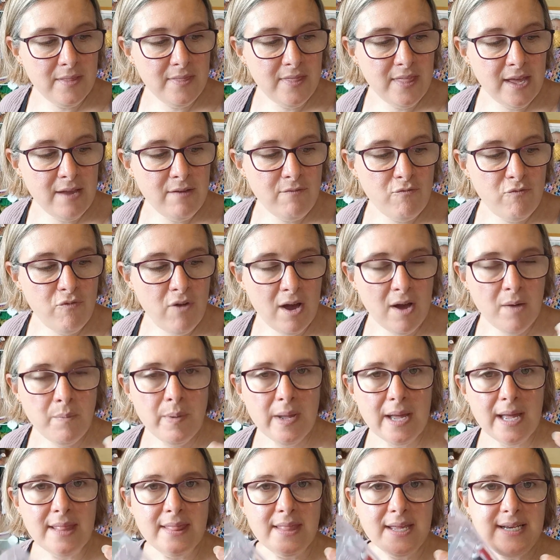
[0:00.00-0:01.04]
they rub
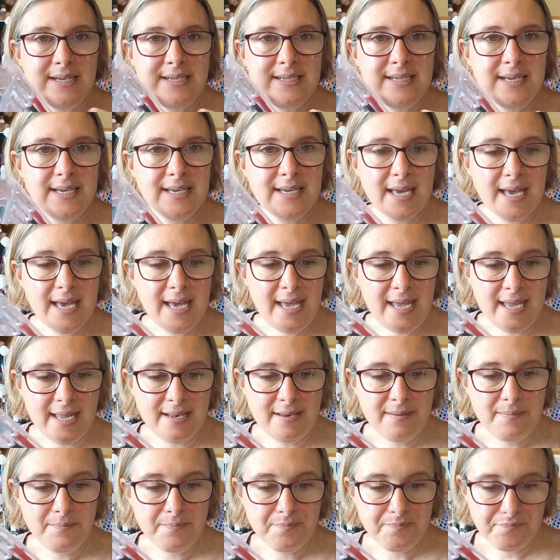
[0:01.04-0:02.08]
and they dig
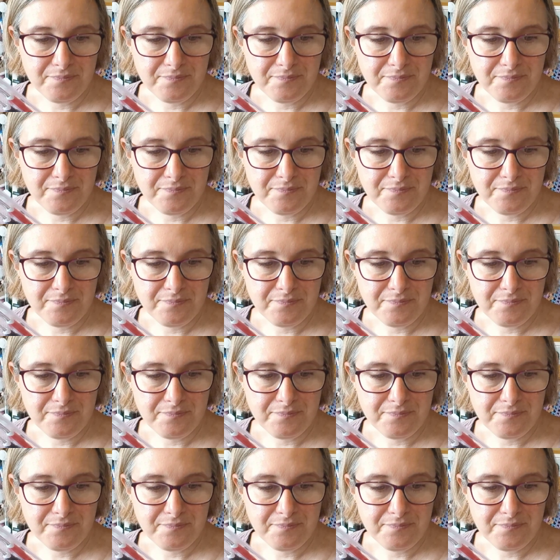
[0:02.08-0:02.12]
in,